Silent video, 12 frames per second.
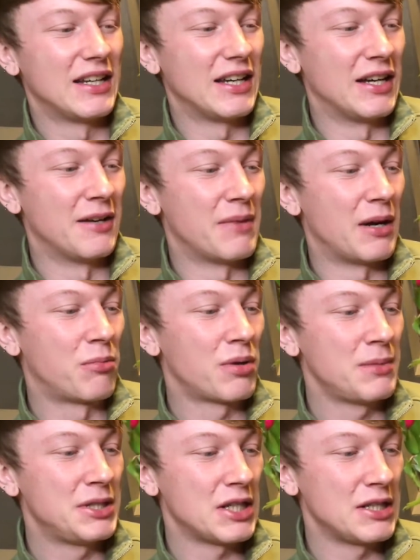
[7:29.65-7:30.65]
I'll
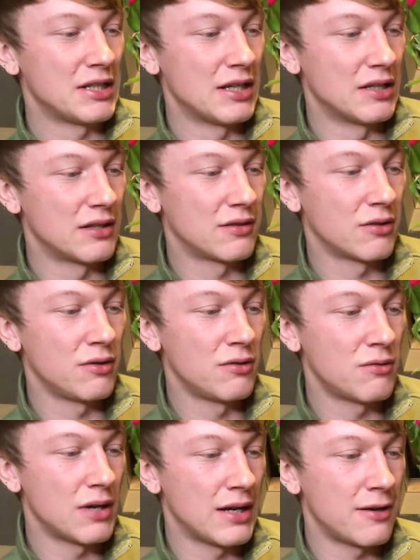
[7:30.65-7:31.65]
probably change it, soil
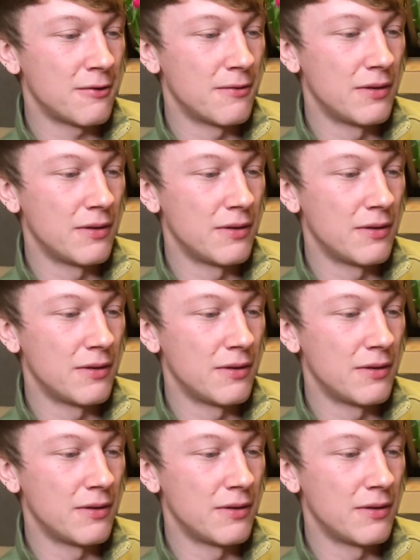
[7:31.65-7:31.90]
out,